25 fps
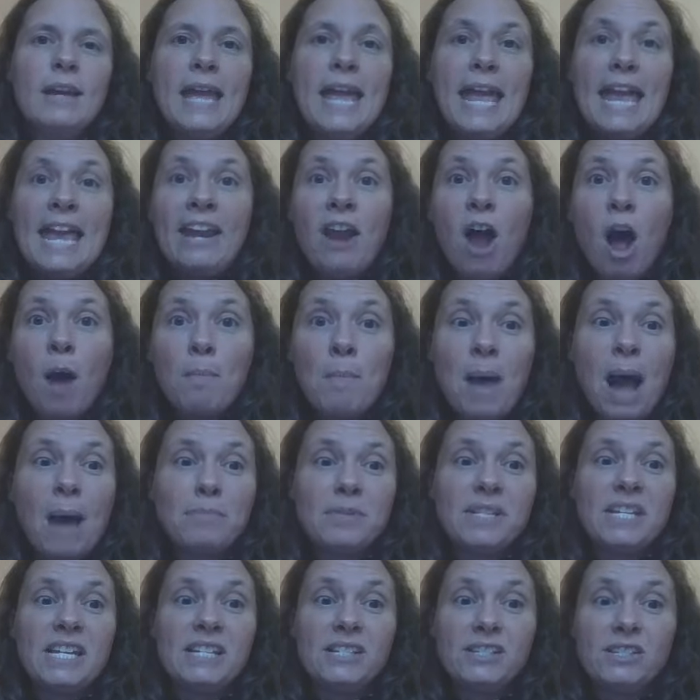In our
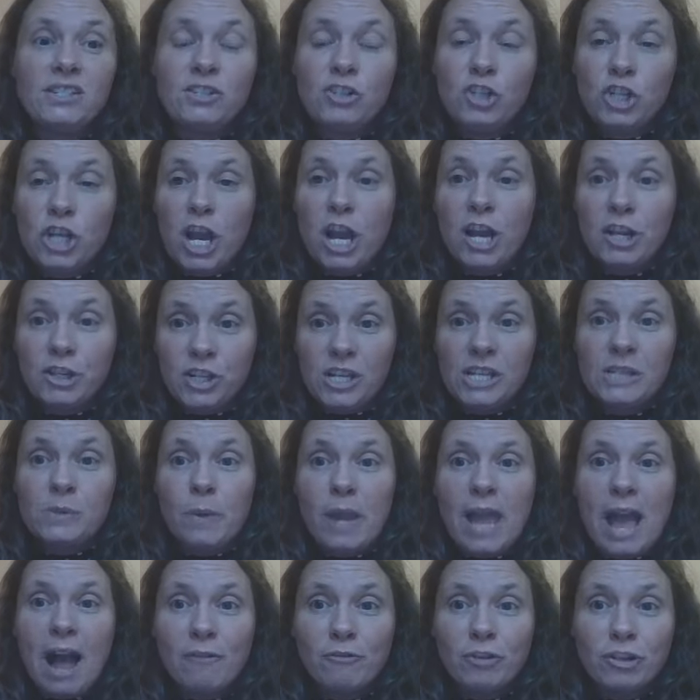Baptist churches,
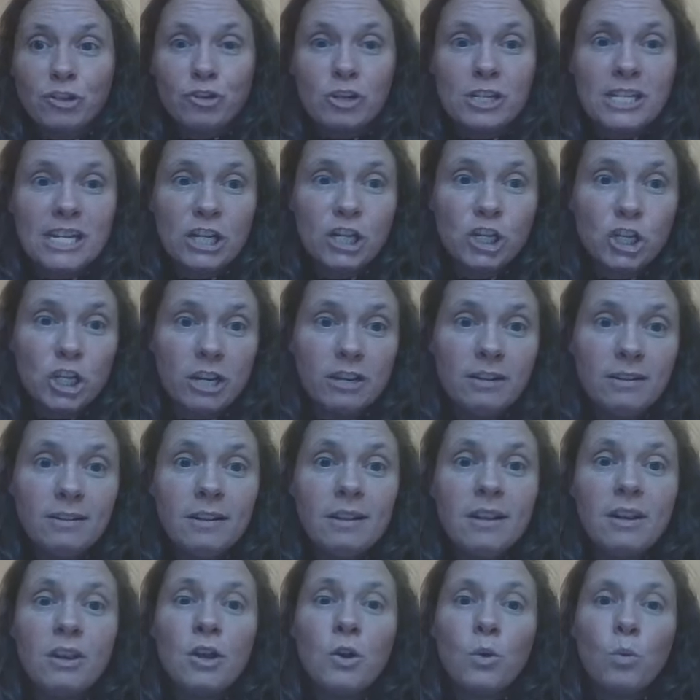we have a tradition
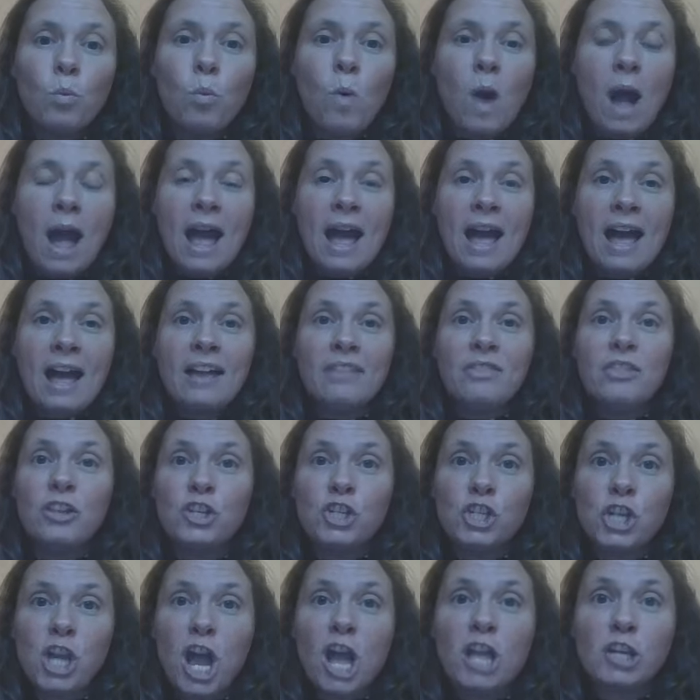where the
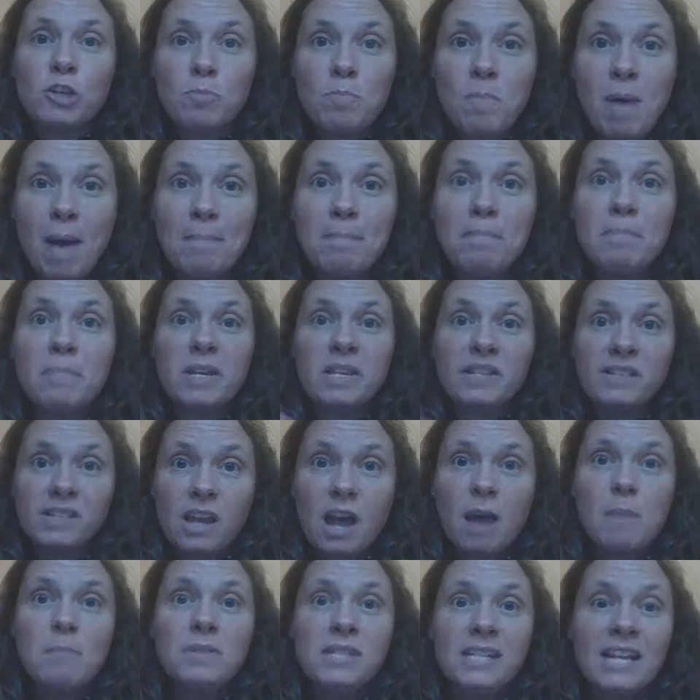church members
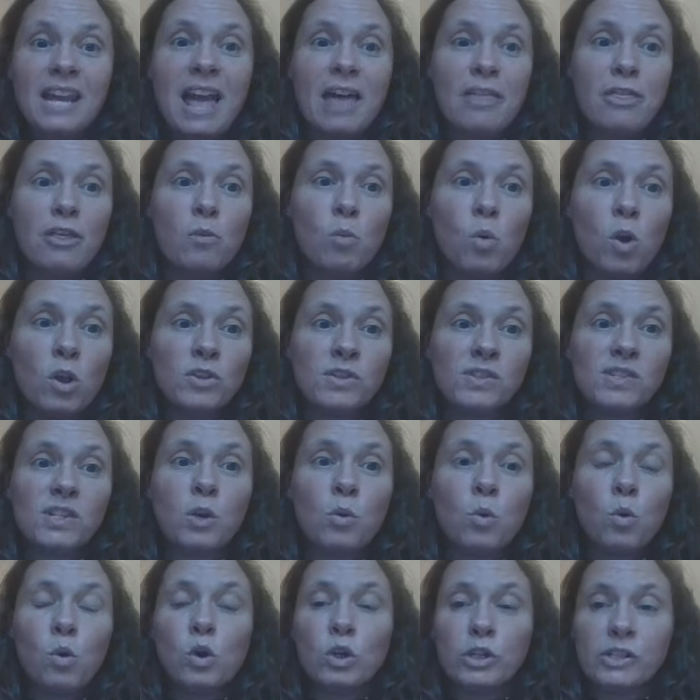come together once a
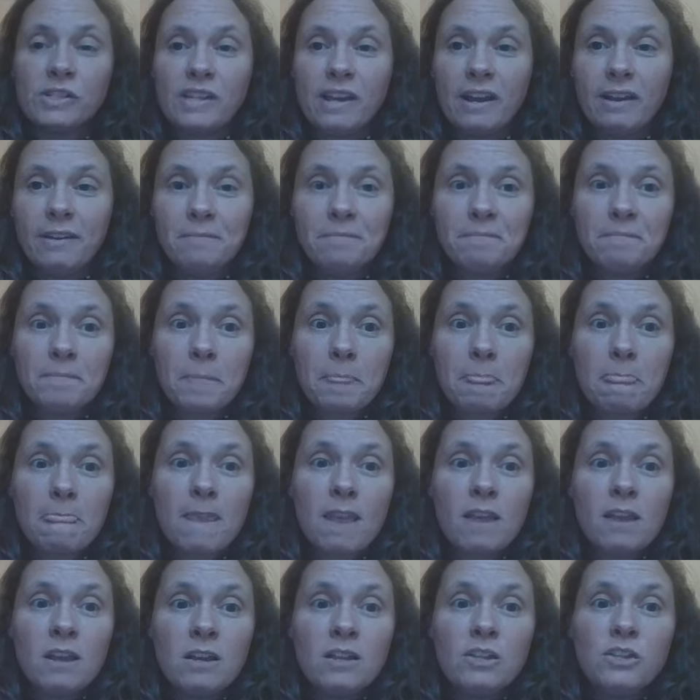quarter
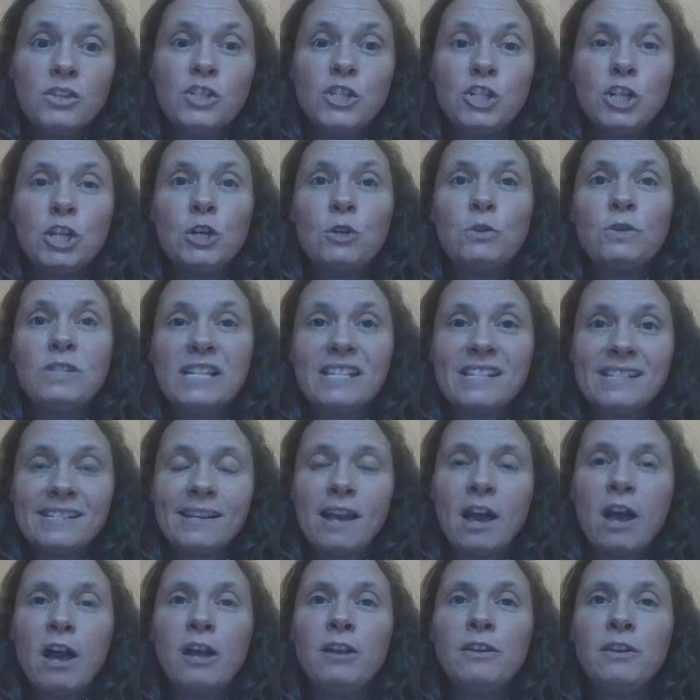to
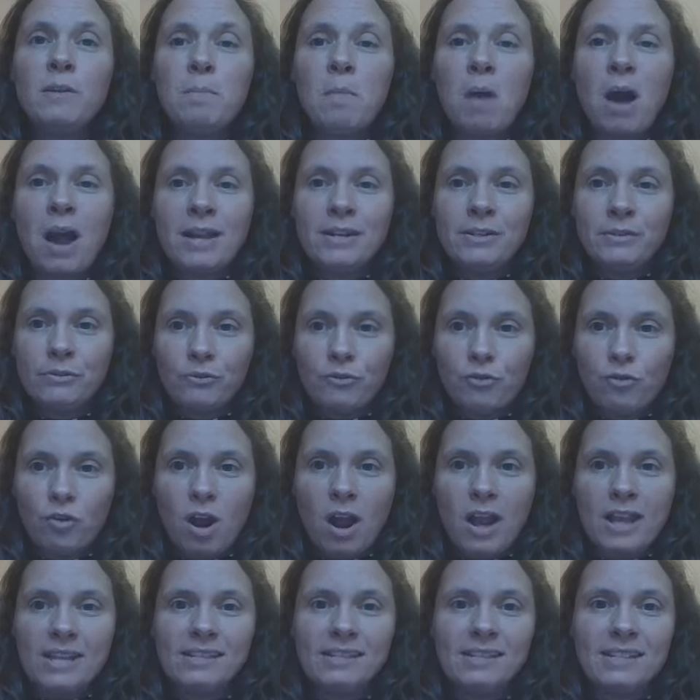discern the mind of
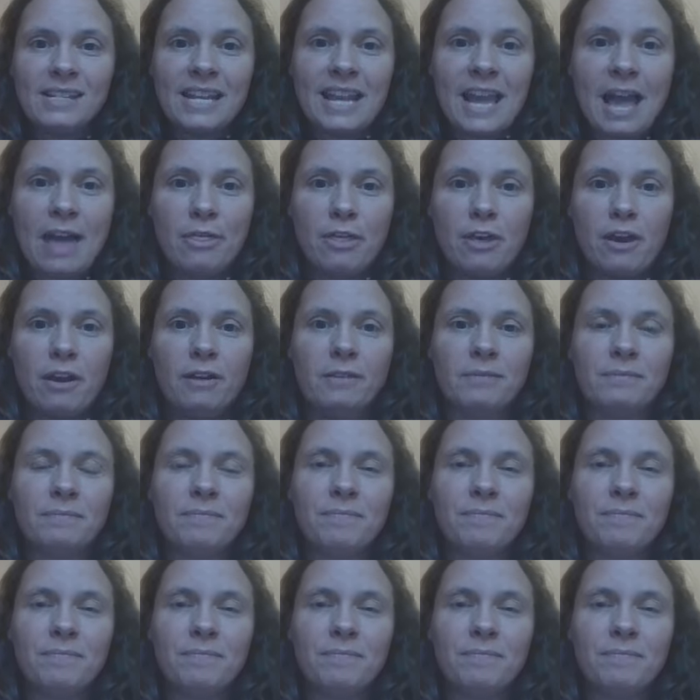Christ together.